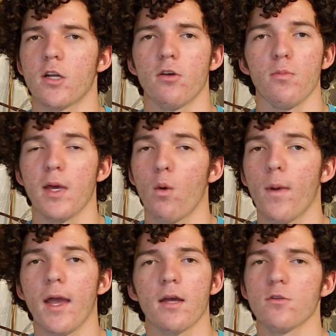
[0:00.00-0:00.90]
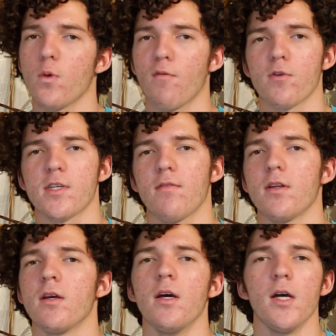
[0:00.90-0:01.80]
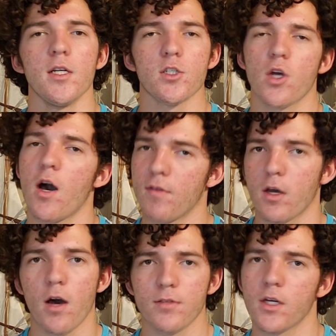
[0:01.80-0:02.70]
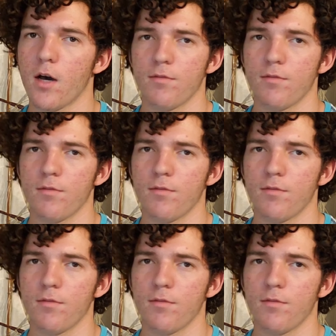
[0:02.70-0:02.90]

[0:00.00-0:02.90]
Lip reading: You'll be awake 24/7, just coffee, caffeine,